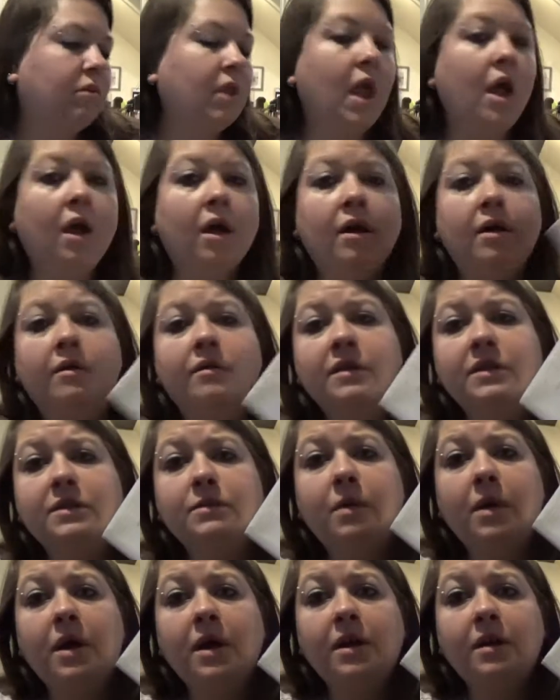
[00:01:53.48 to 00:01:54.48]
uh, this
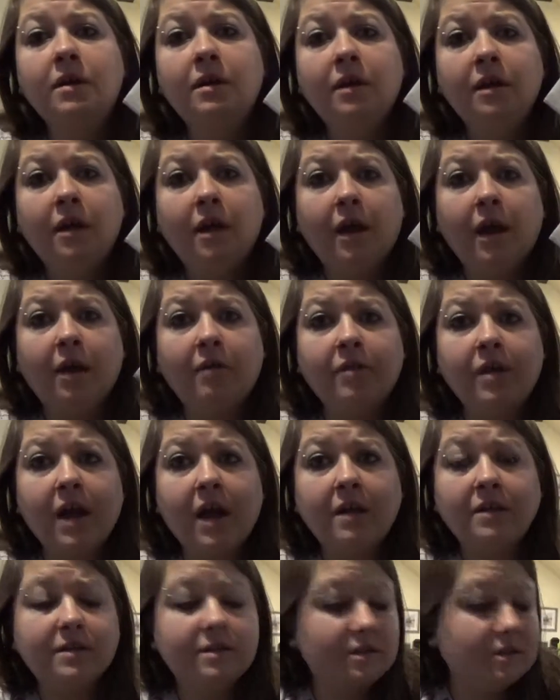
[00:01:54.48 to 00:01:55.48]
one. I haven't
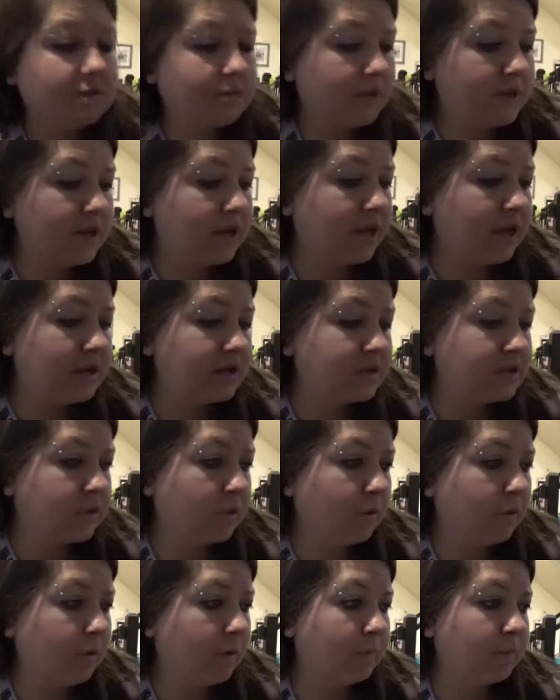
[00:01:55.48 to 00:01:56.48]
got to this one yet, so
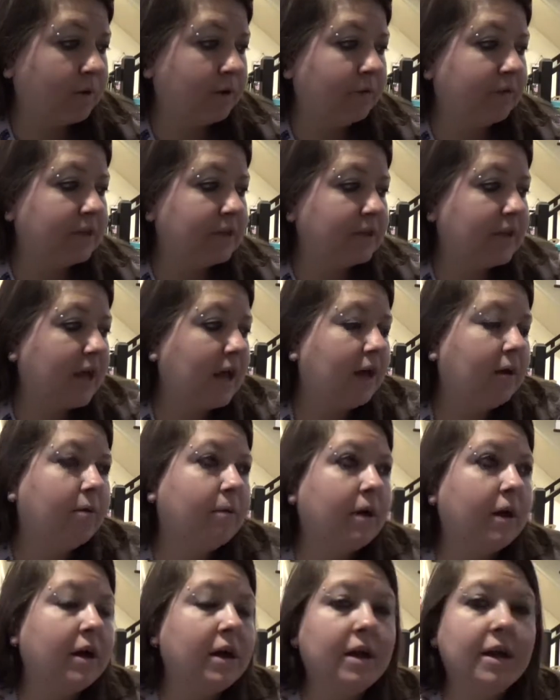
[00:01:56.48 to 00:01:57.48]
I'm going to read that
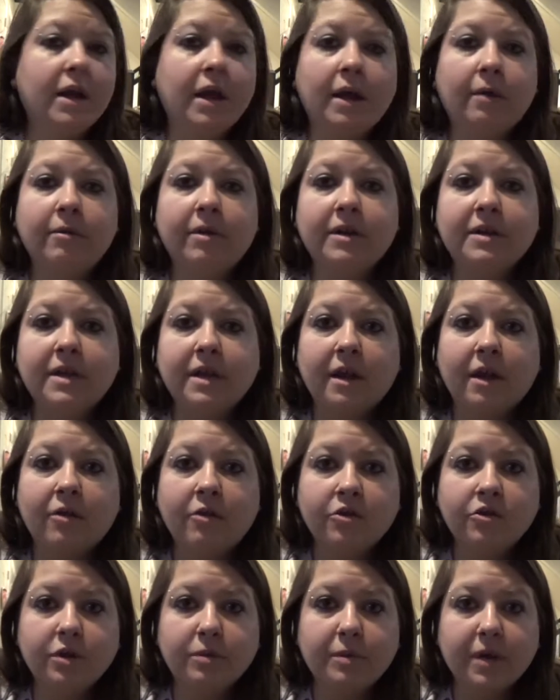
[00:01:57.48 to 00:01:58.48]
one. I'm going to take
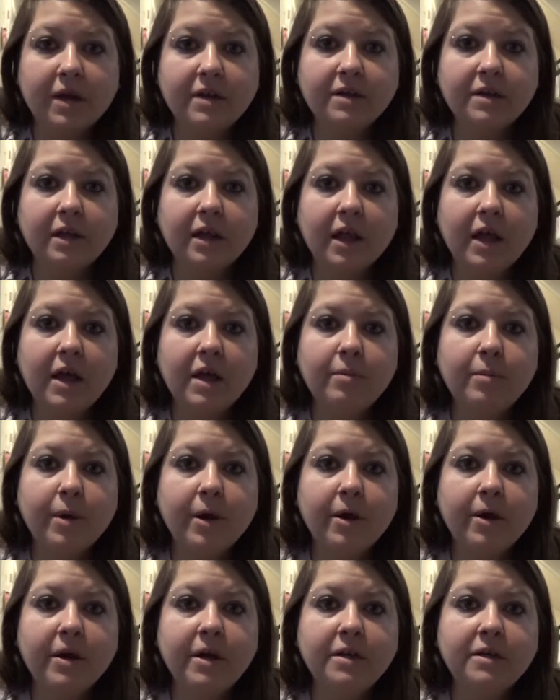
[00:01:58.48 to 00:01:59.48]
another trip back to the
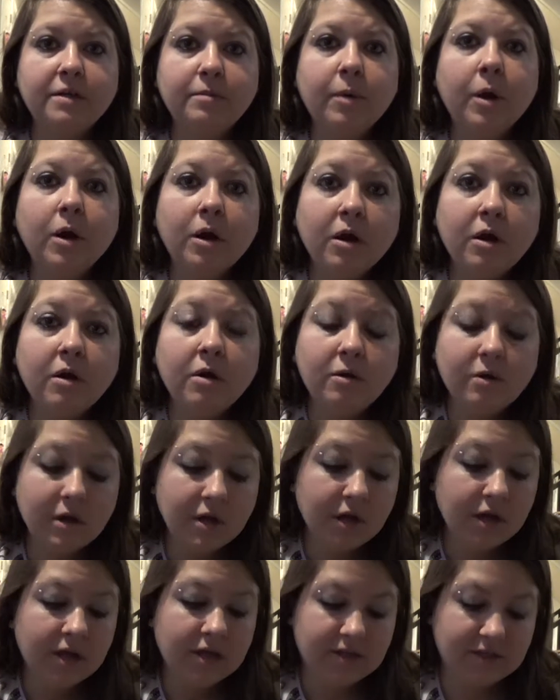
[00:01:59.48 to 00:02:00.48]
library tomorrow
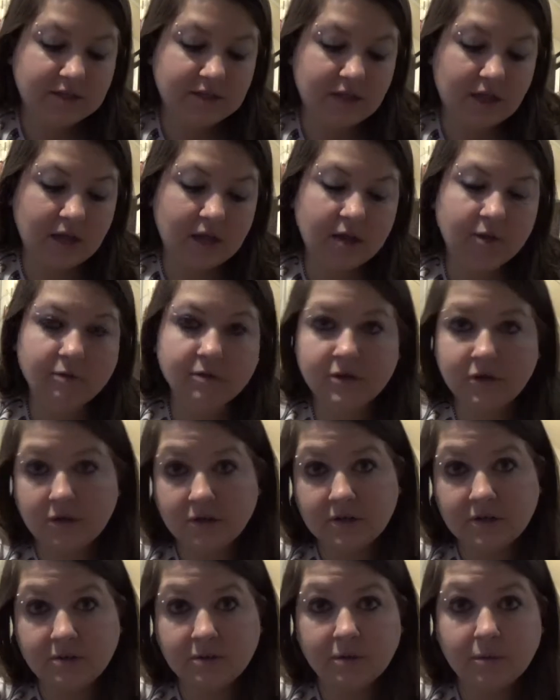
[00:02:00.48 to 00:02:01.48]
uh,
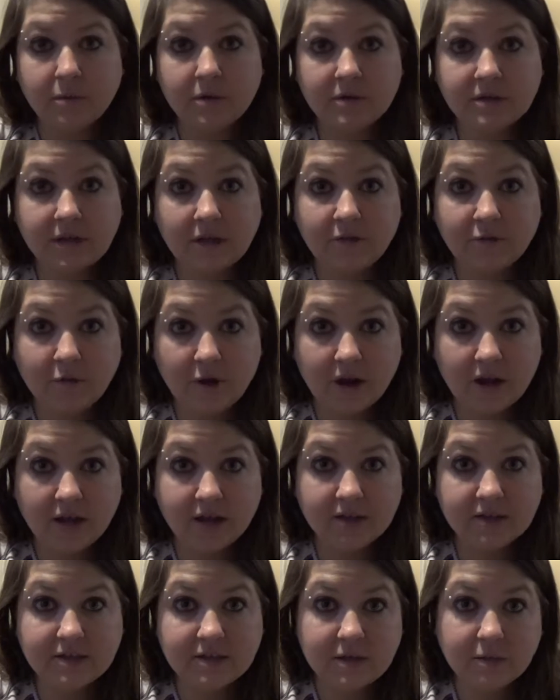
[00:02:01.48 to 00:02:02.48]
return some of the books I've
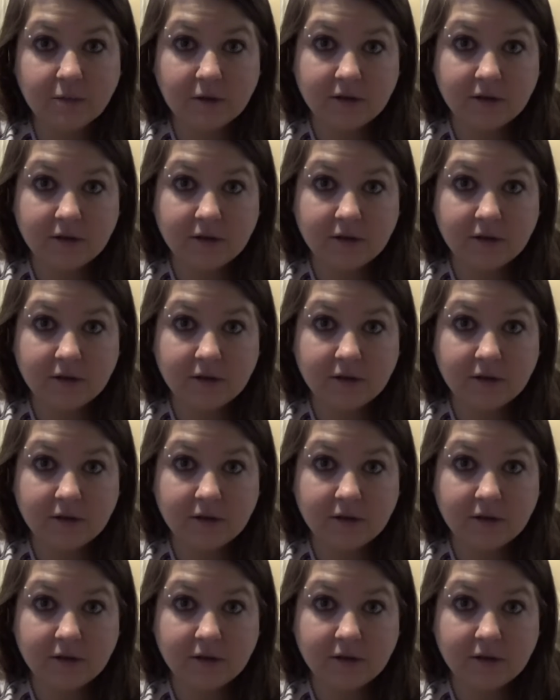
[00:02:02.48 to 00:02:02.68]
read, see what